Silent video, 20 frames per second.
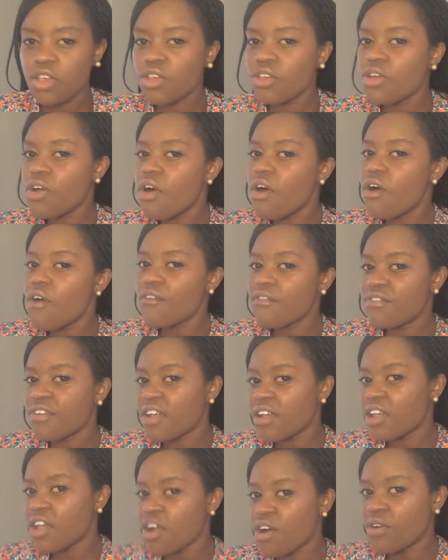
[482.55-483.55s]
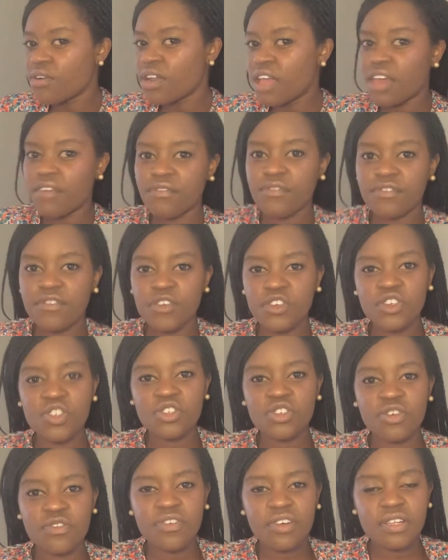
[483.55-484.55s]
your very own
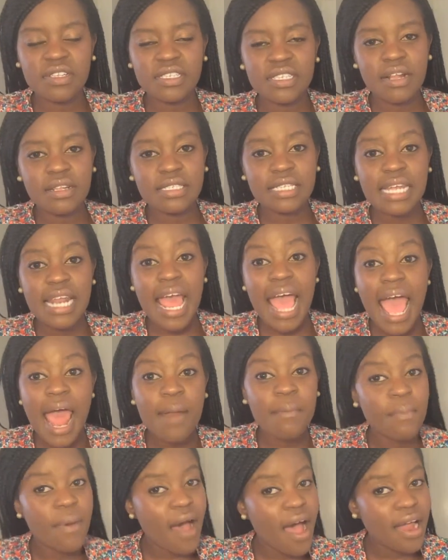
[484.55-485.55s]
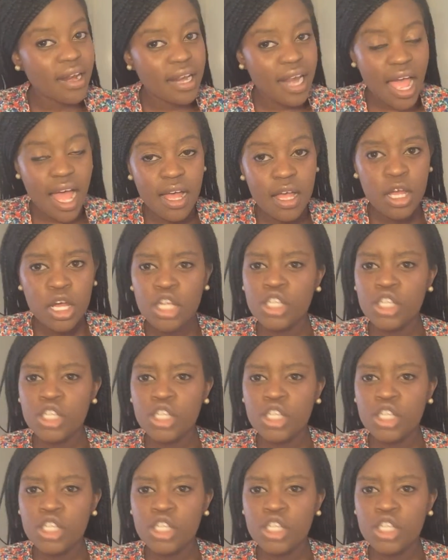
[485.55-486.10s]
Infusionsoft consultant and partner,